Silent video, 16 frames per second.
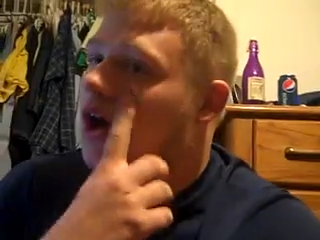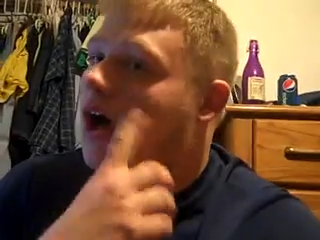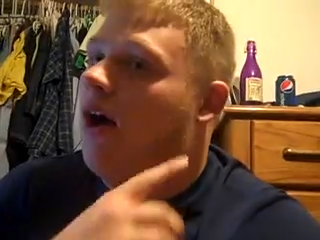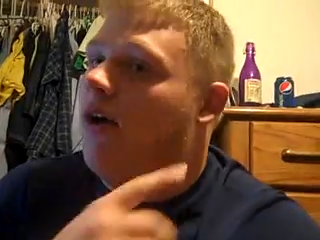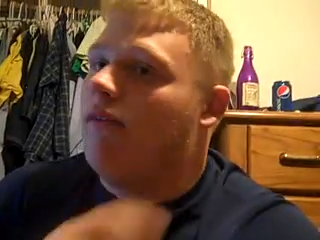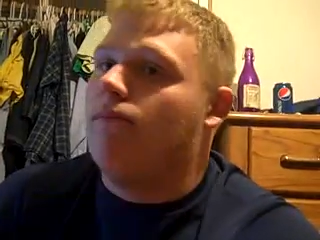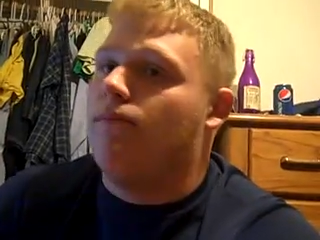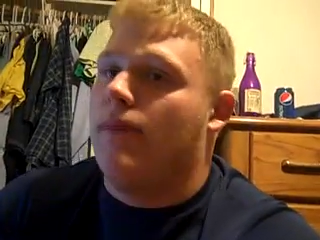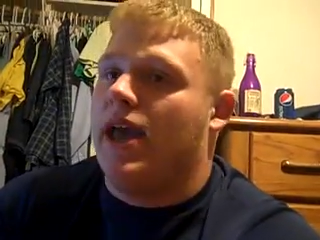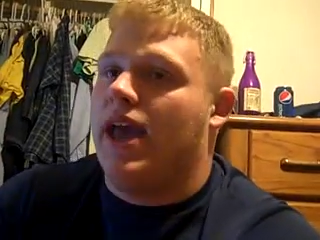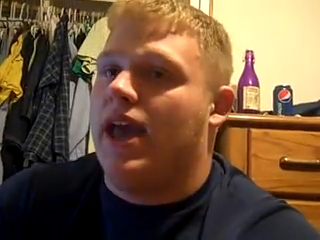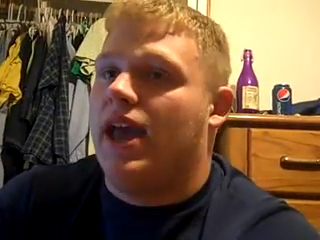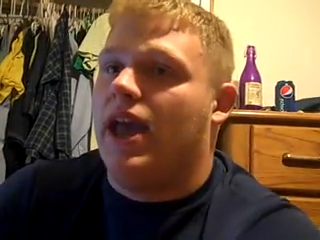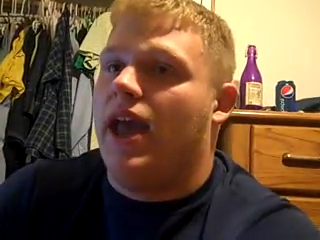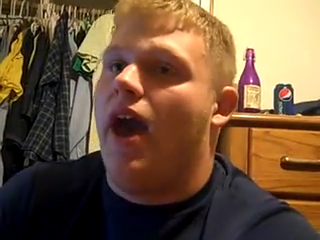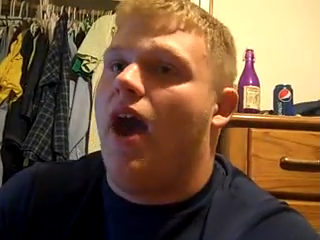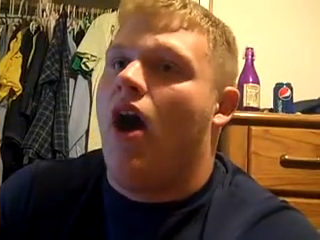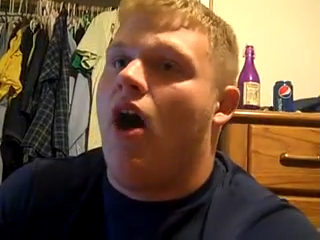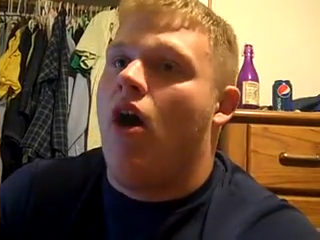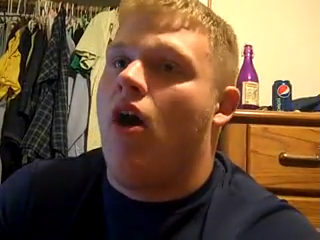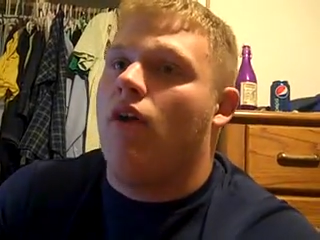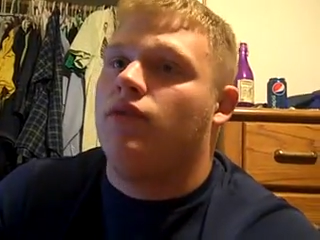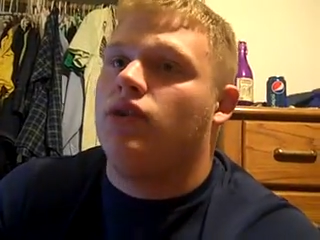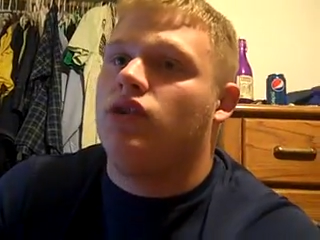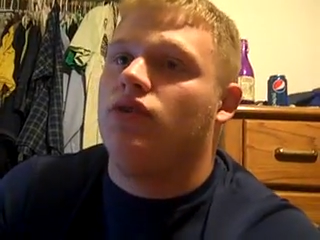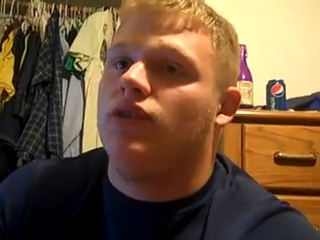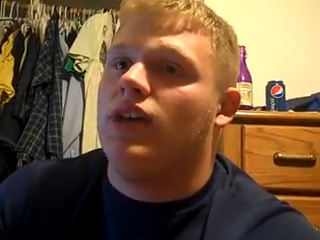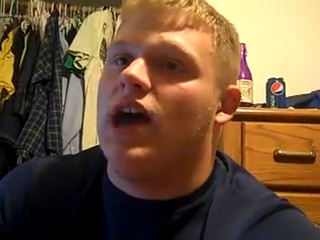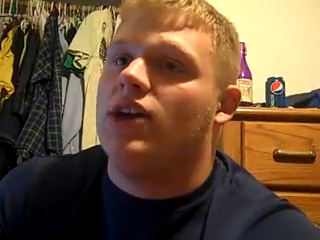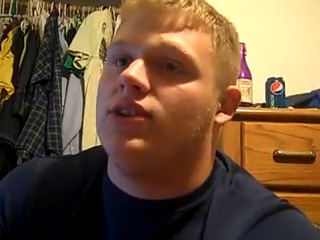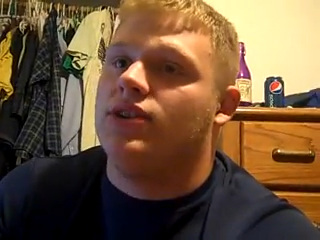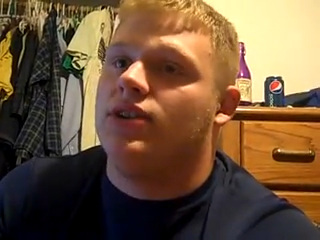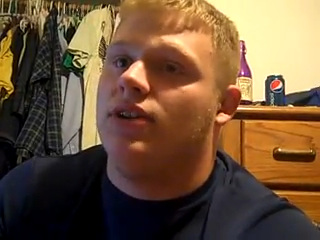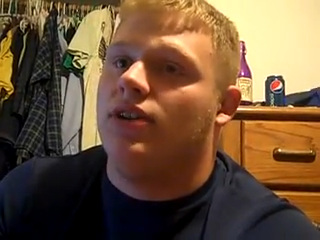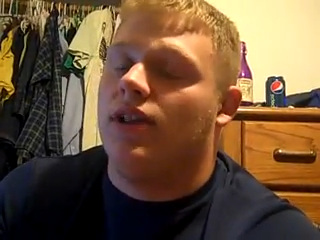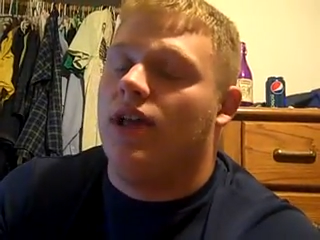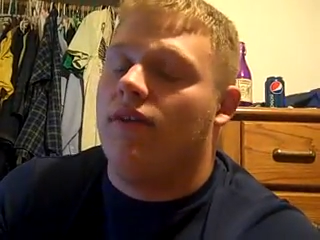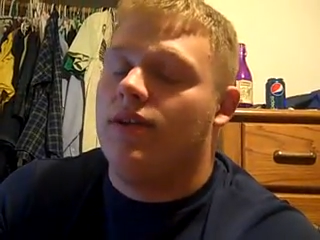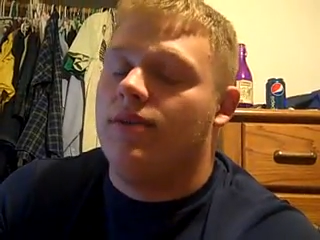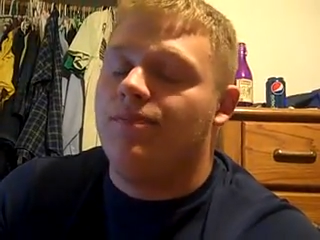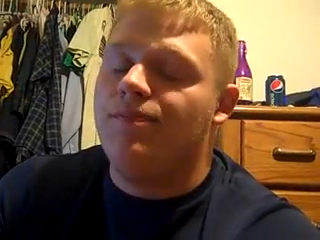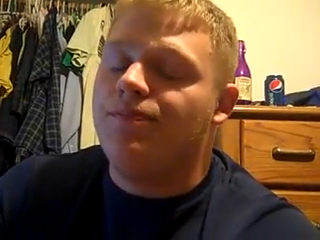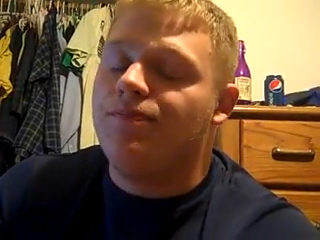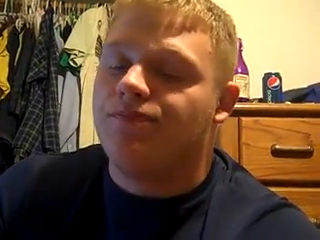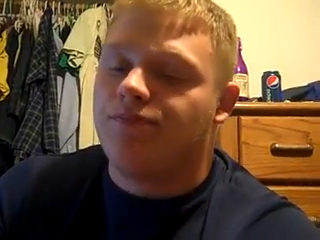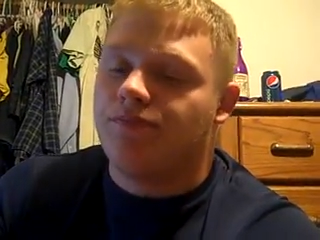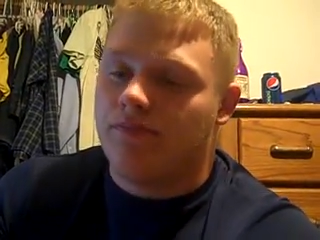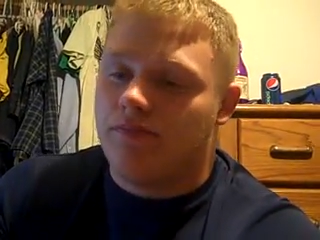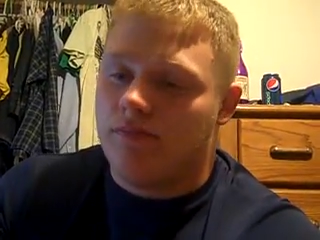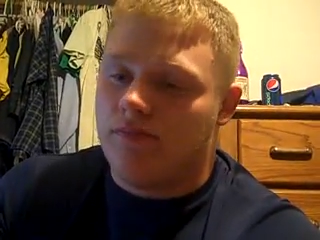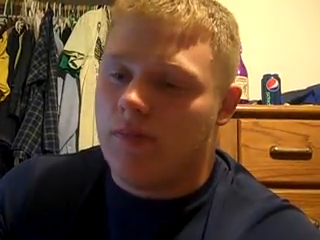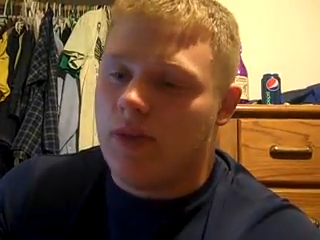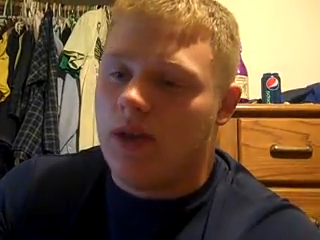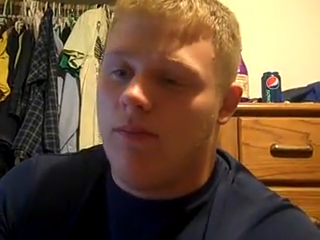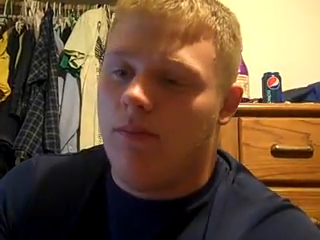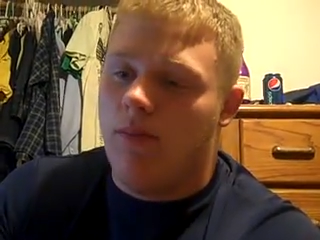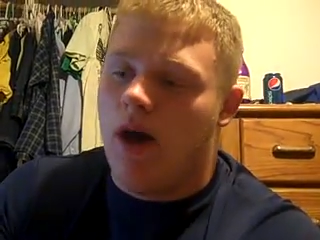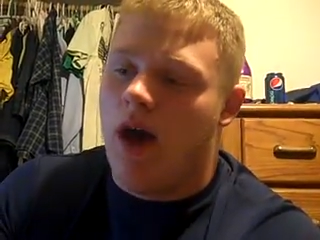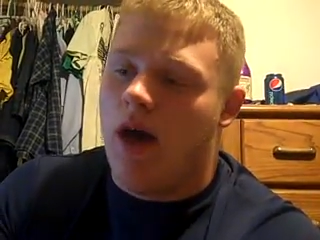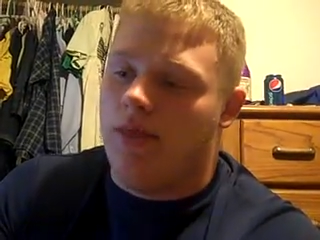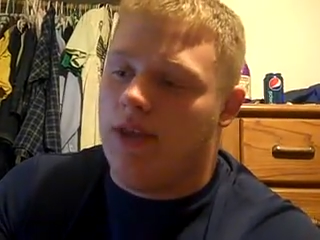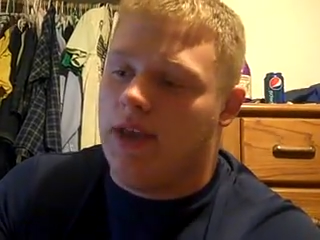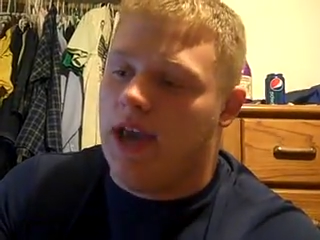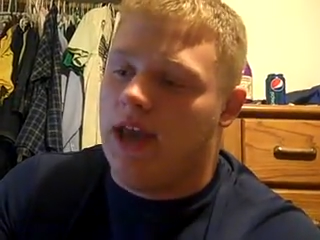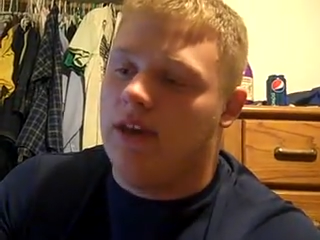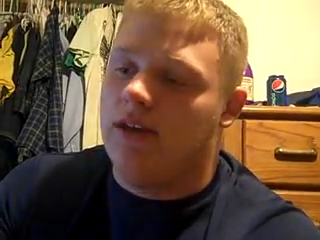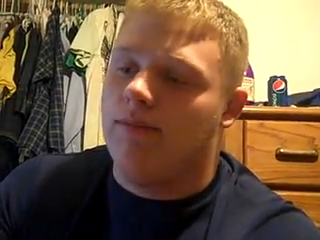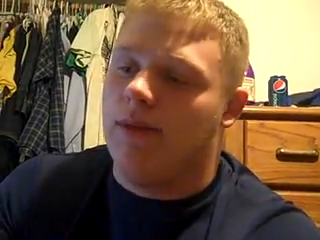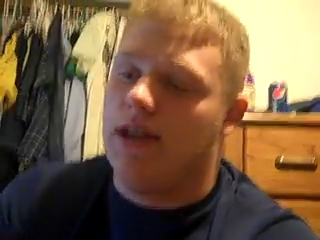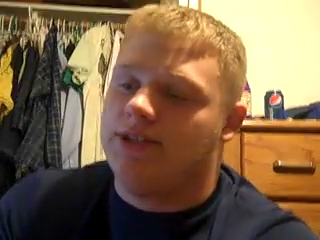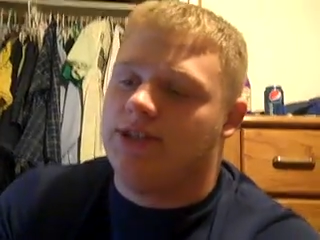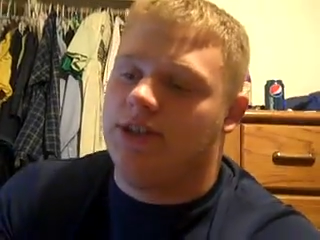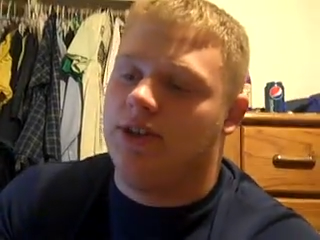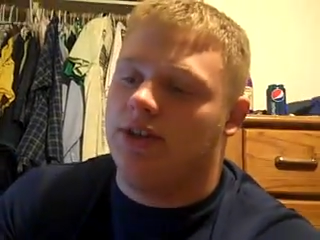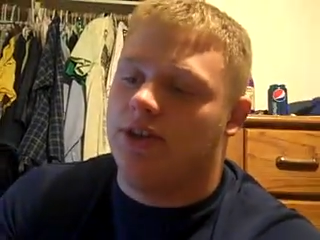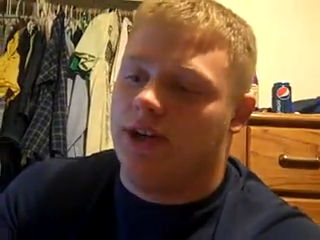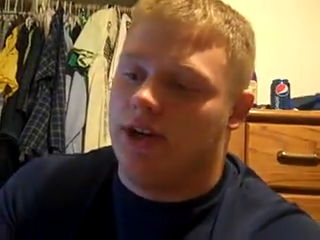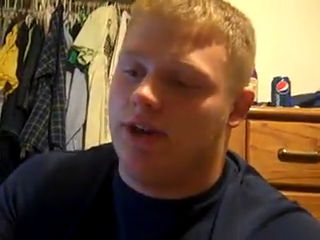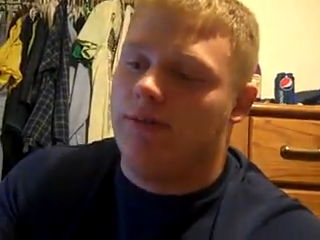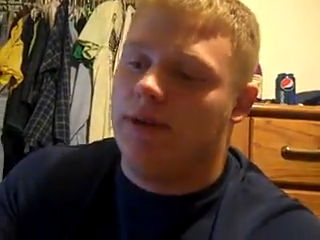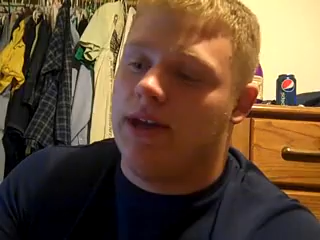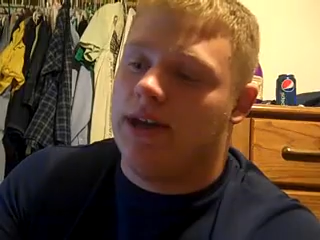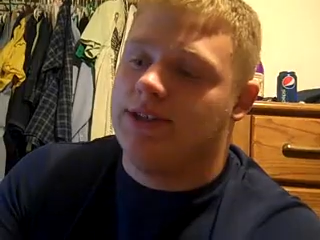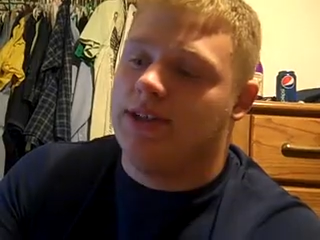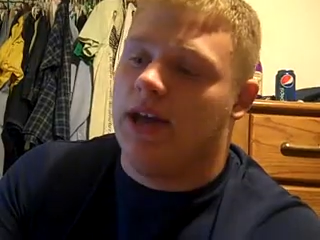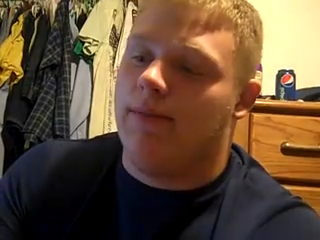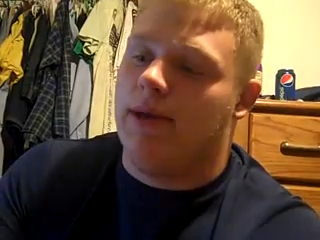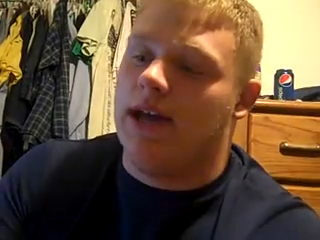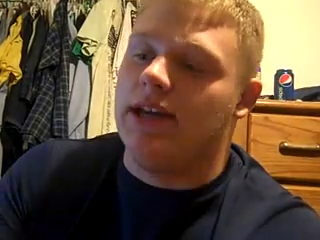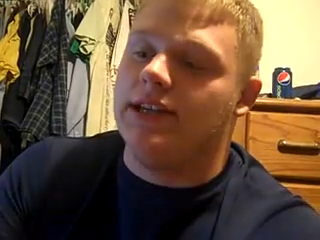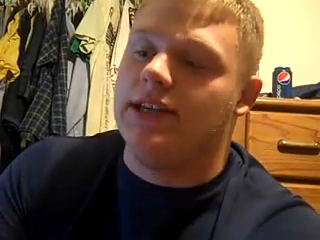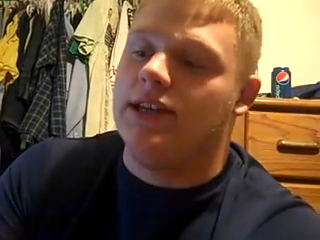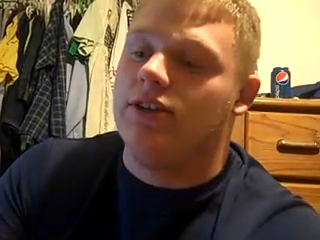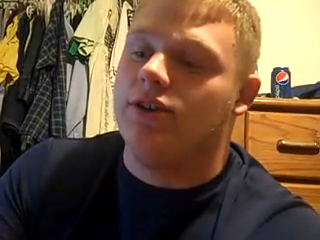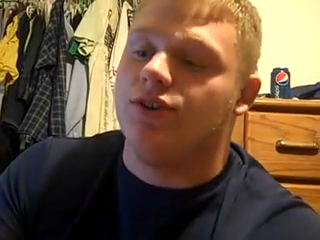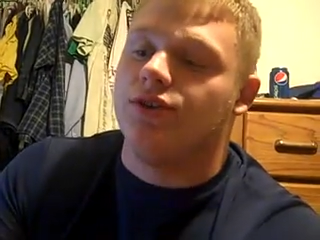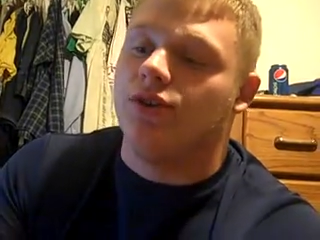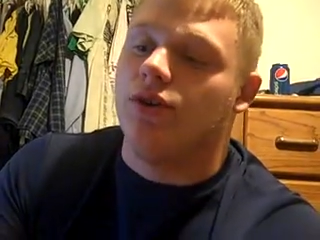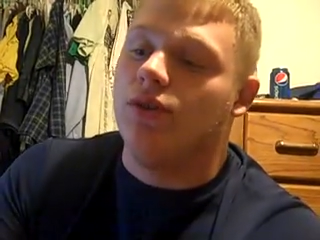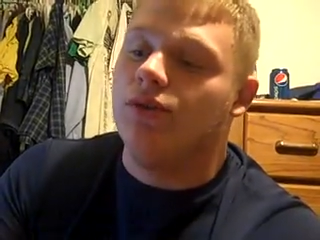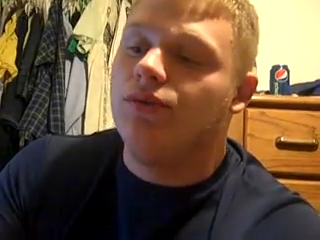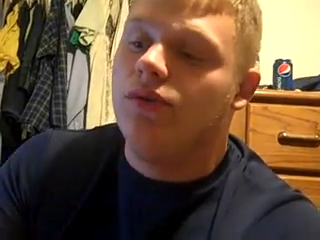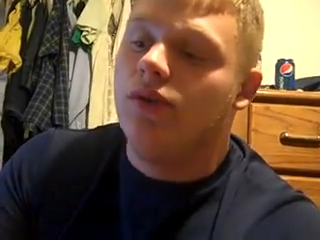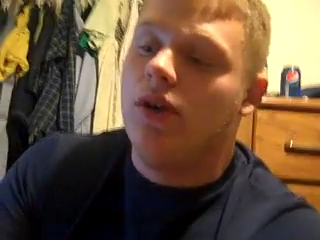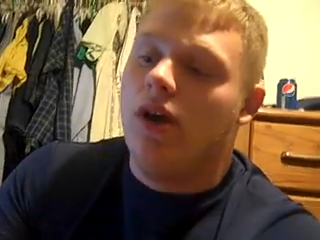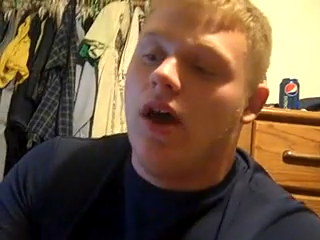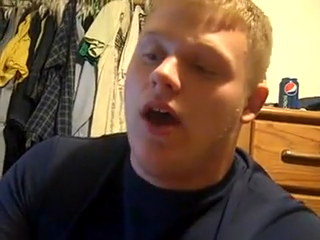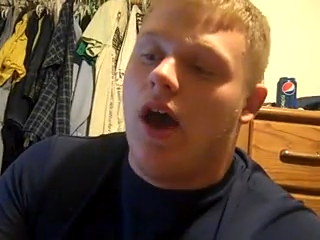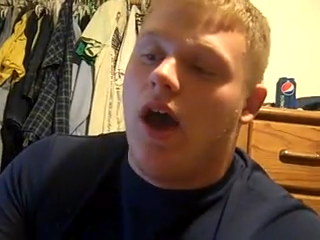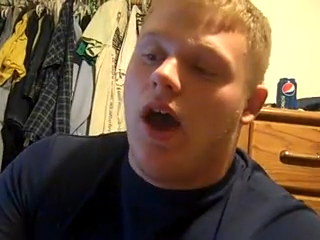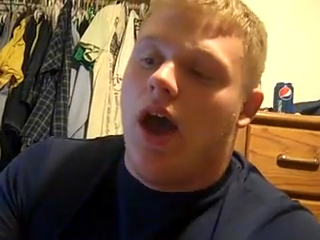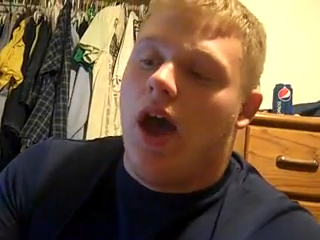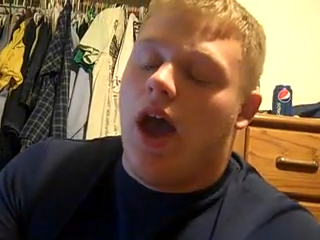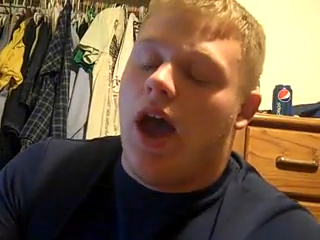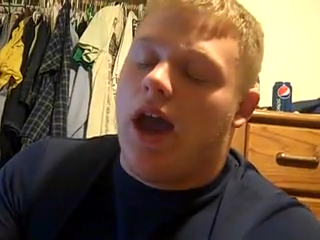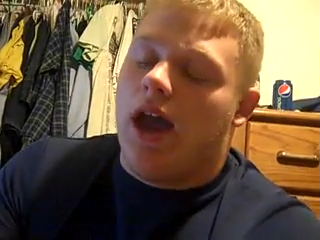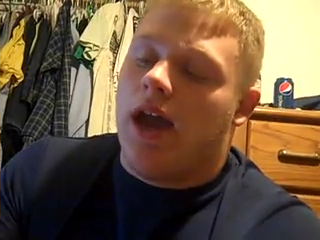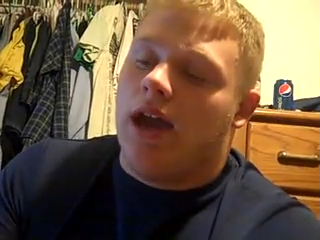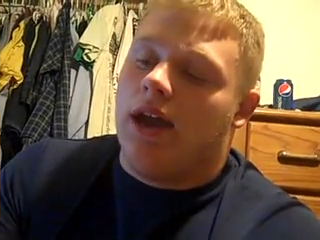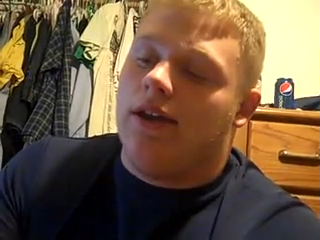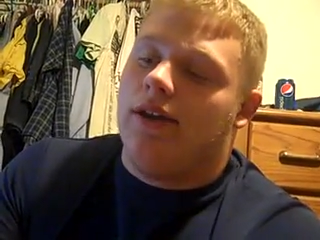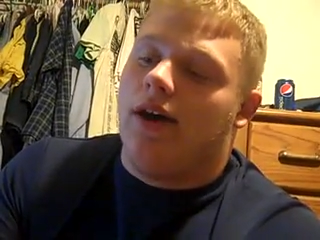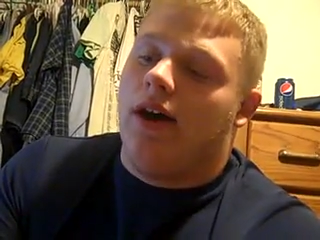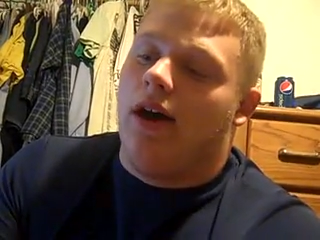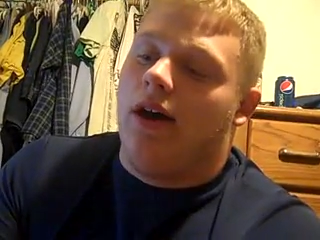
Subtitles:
of May of 2011, the end of my senior year, because I'm 18 years old. And